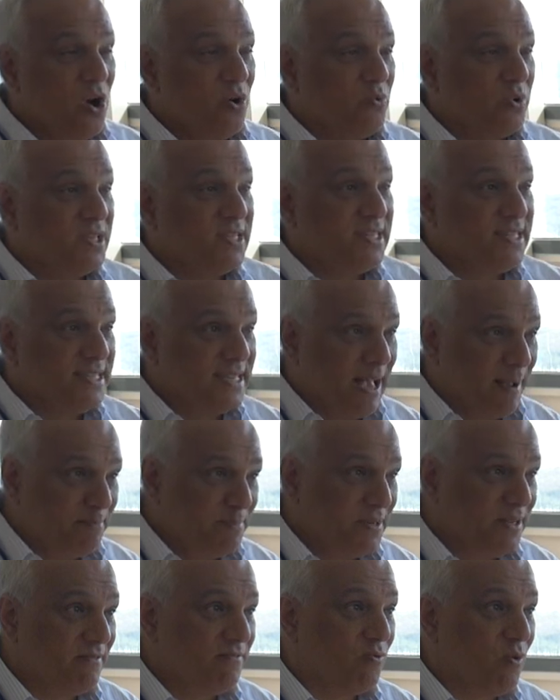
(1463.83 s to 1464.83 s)

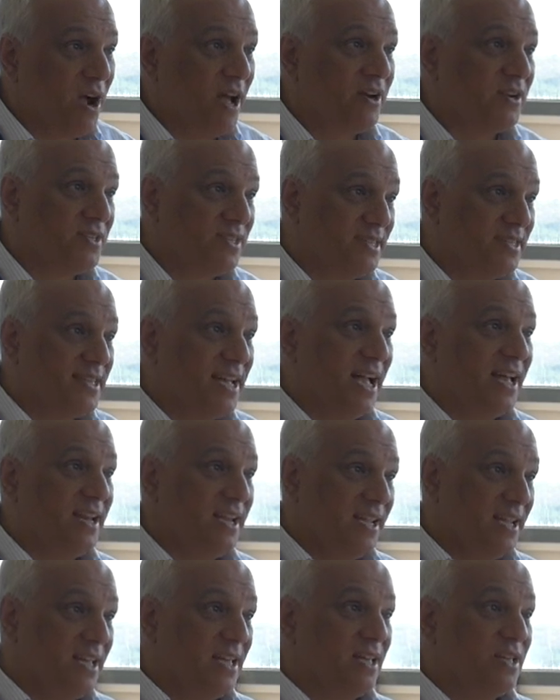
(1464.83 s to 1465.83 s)
receptive wider society
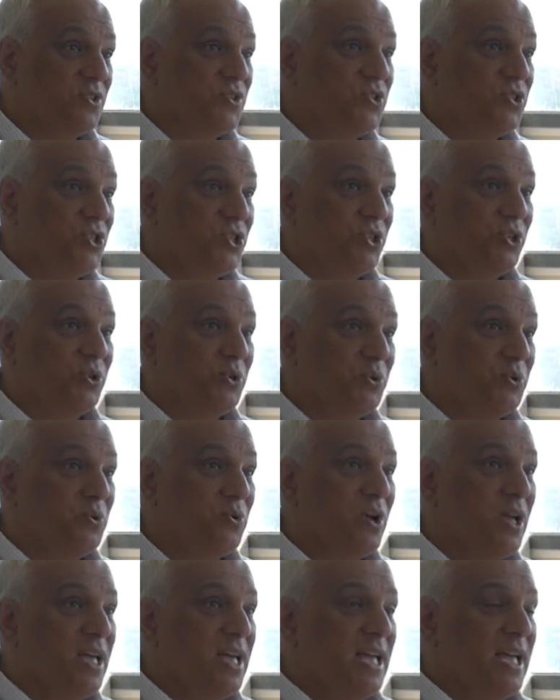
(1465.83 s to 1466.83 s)
is to